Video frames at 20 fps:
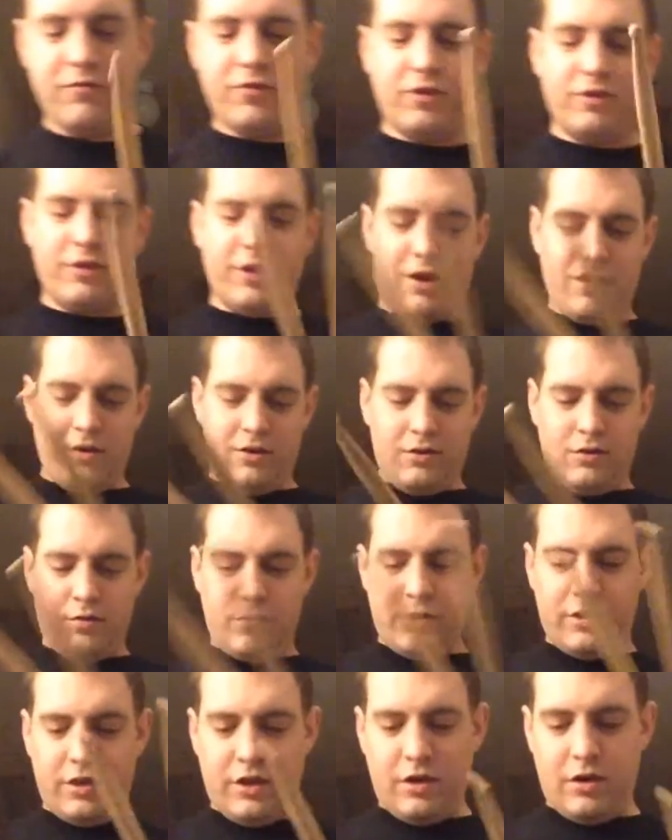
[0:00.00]
fell down a little
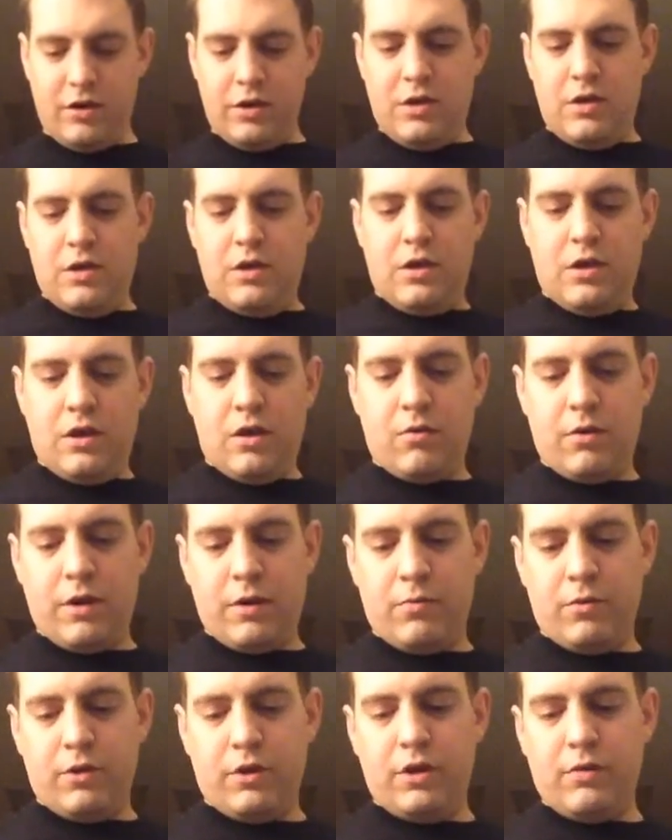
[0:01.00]
bit there. All
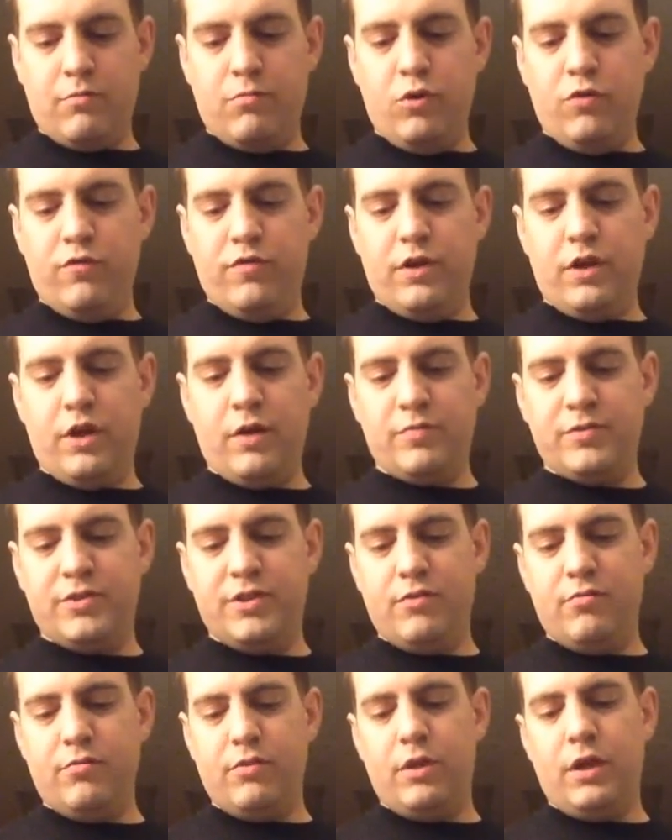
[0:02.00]
right, we're going to move it up
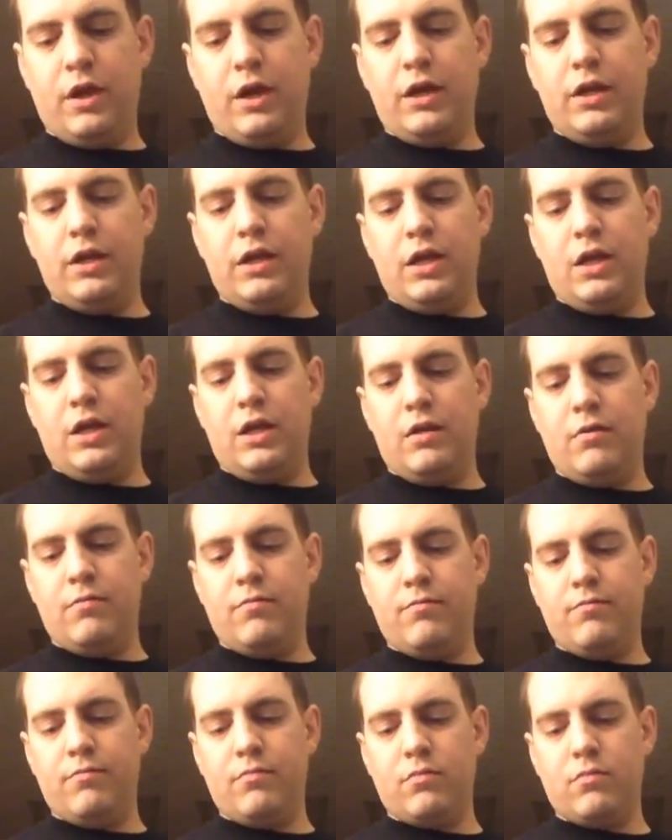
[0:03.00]
to 90.
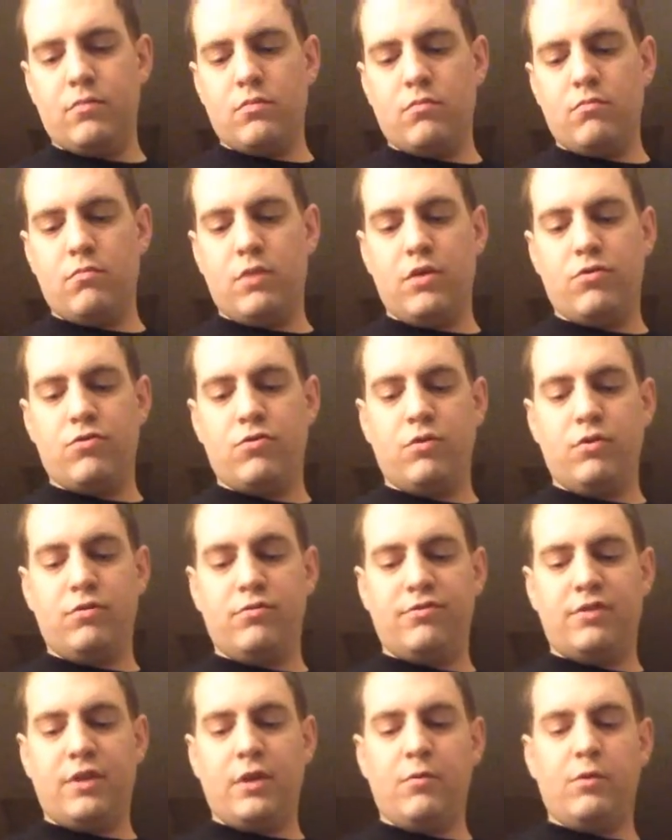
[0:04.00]
Make sure you
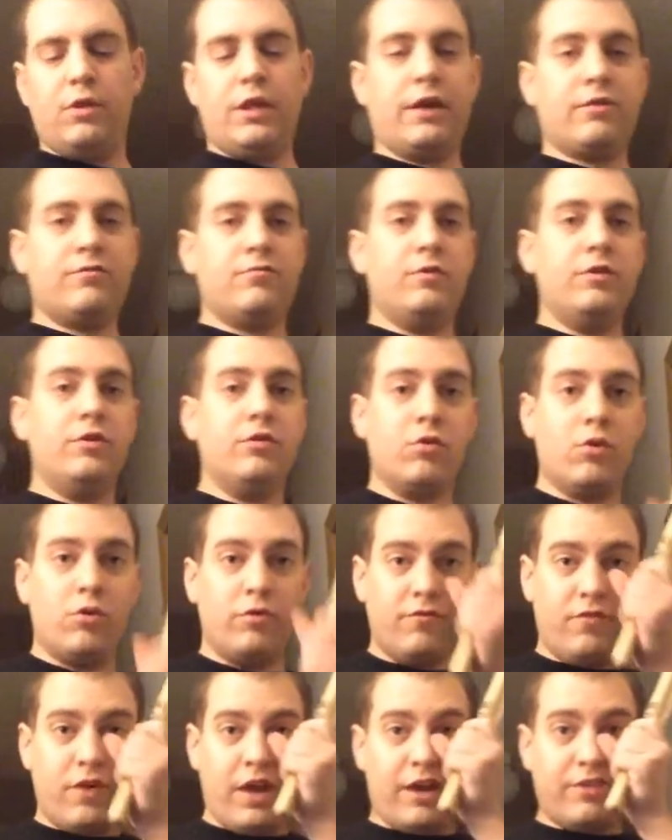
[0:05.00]
stay relaxed when you're
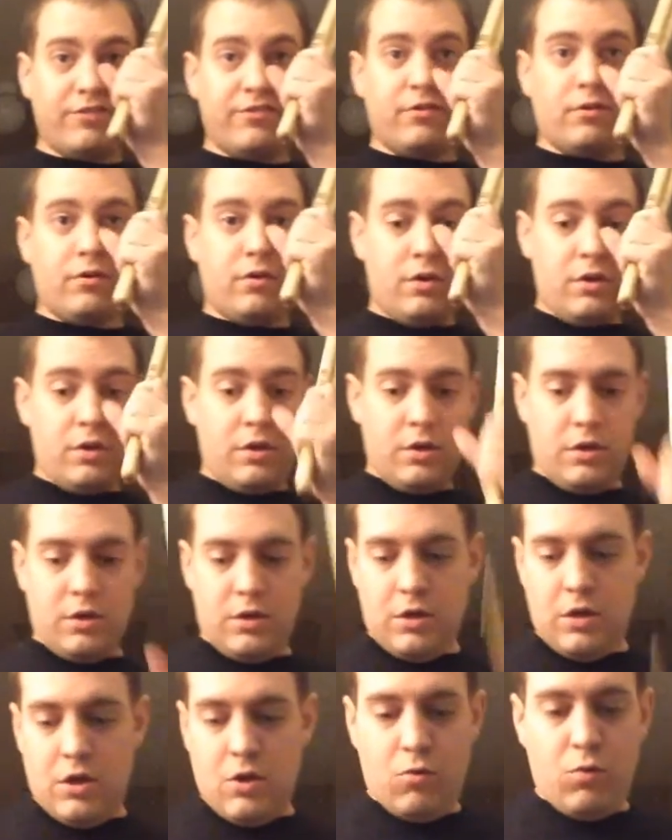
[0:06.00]
going faster.
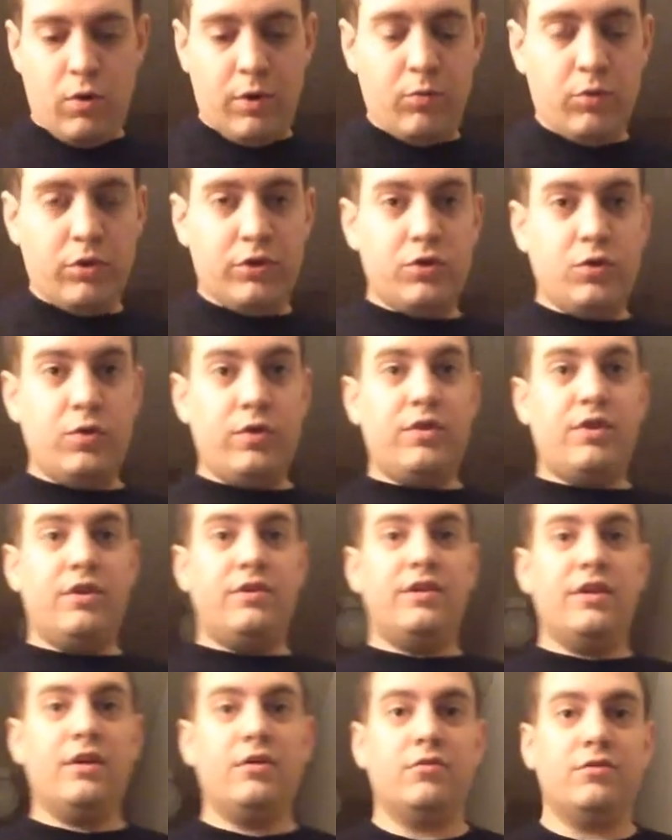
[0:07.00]
When we're doing the
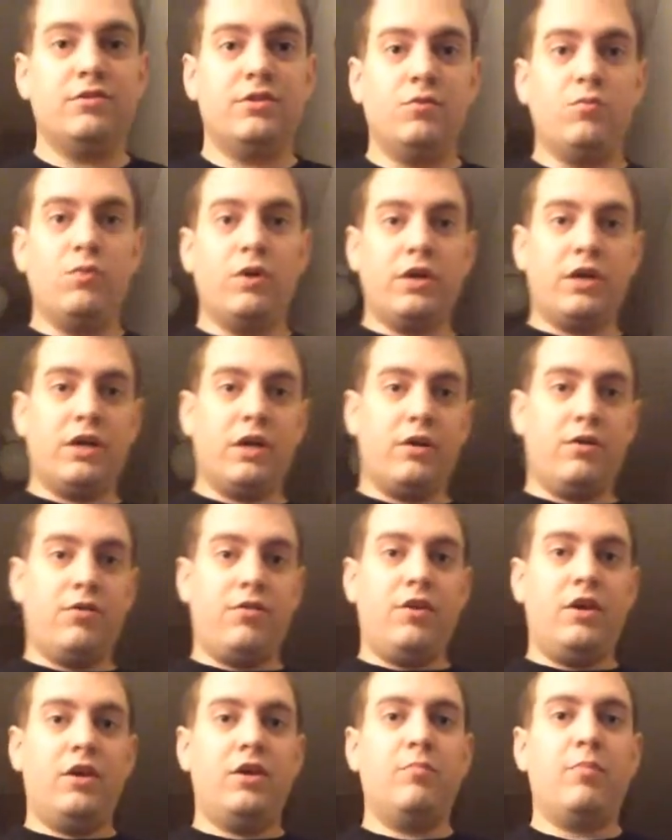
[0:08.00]
diddles, you want to kind of
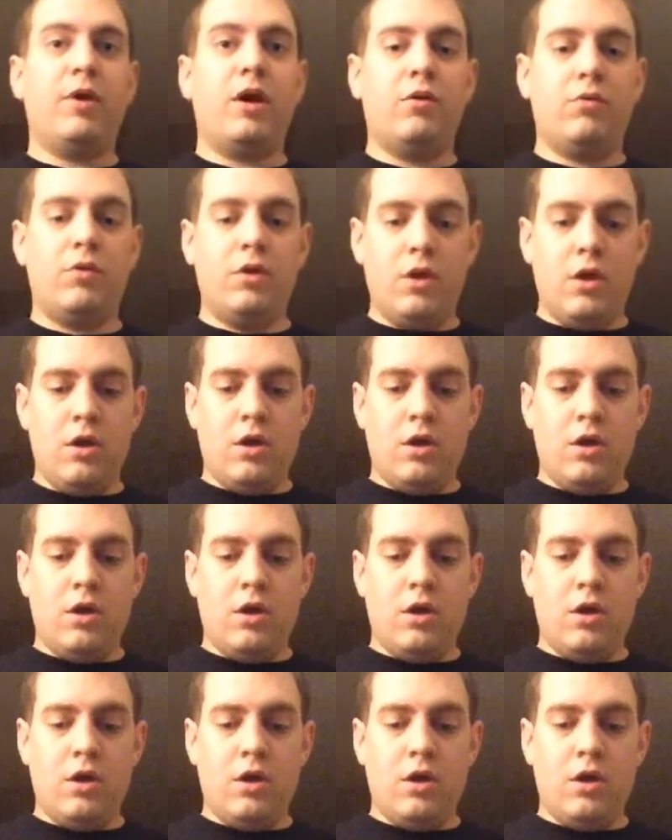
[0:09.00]
think about,